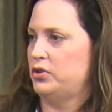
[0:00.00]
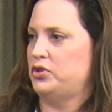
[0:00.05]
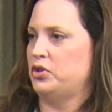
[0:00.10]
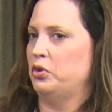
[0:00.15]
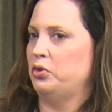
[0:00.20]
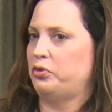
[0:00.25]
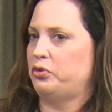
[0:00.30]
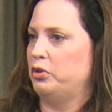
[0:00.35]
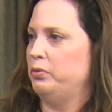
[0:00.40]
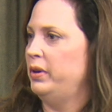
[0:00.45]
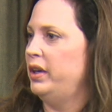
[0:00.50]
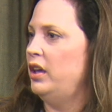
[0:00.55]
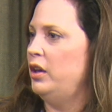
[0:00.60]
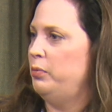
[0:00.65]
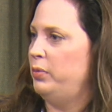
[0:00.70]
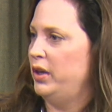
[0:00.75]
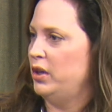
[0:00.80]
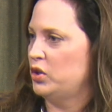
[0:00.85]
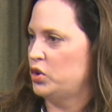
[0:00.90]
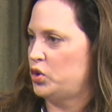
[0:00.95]
So for me,
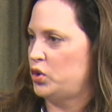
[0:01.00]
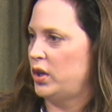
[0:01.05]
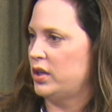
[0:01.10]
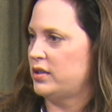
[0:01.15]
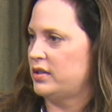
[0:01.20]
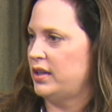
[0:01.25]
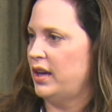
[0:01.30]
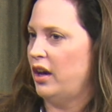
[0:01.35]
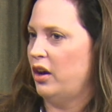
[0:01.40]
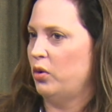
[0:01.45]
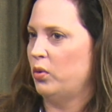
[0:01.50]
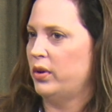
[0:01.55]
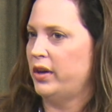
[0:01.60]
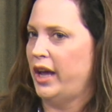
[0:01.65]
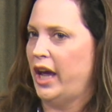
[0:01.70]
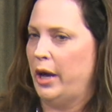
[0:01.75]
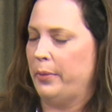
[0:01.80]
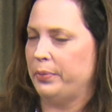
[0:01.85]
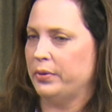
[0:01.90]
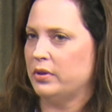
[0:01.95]
being stressed out, what
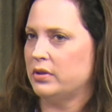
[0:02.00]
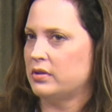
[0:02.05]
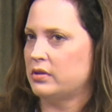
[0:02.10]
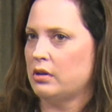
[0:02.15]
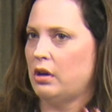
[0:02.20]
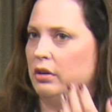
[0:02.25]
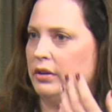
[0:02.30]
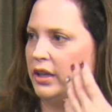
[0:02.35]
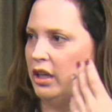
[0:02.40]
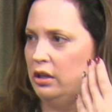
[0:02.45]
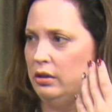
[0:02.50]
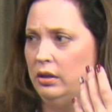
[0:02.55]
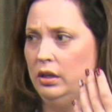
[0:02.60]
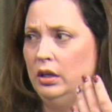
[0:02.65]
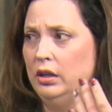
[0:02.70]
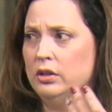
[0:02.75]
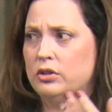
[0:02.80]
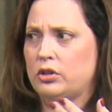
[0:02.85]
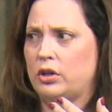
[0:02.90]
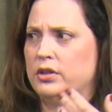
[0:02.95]
happens? I'll
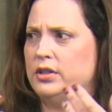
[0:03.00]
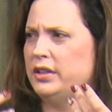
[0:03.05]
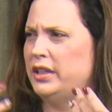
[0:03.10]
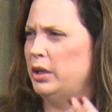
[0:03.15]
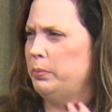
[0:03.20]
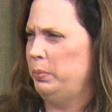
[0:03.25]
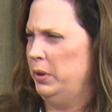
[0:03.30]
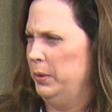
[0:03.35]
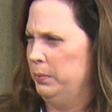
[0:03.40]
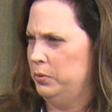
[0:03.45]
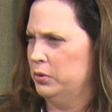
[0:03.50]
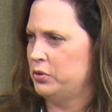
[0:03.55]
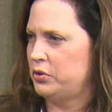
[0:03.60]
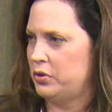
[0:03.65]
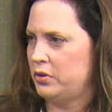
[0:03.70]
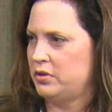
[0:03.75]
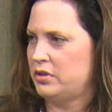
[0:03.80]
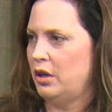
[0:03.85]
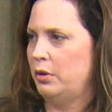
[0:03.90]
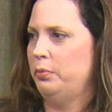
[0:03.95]
start to get pimples
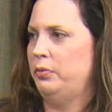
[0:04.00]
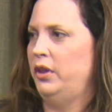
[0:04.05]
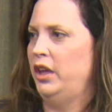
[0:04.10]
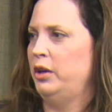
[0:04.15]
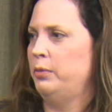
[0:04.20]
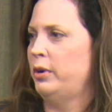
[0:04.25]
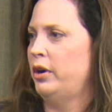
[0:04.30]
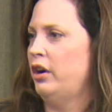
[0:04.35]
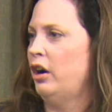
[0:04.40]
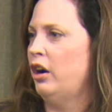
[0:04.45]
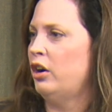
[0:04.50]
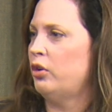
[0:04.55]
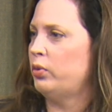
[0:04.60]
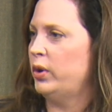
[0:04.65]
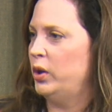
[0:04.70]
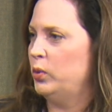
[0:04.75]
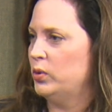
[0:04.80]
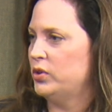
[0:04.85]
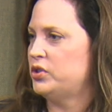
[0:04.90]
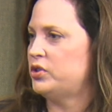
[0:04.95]
or something. My heart
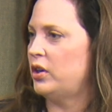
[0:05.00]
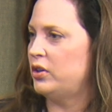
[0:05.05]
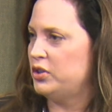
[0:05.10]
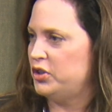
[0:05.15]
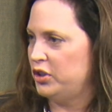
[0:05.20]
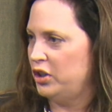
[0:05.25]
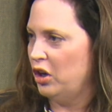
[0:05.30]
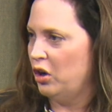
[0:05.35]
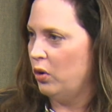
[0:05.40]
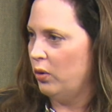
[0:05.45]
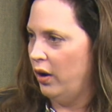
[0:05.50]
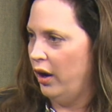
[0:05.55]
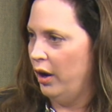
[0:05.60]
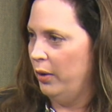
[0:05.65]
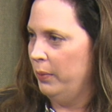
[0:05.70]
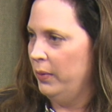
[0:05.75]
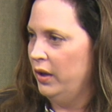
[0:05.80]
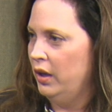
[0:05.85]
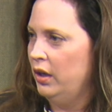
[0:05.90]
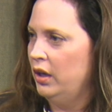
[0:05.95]
rate will start to go
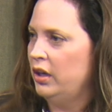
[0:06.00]
up.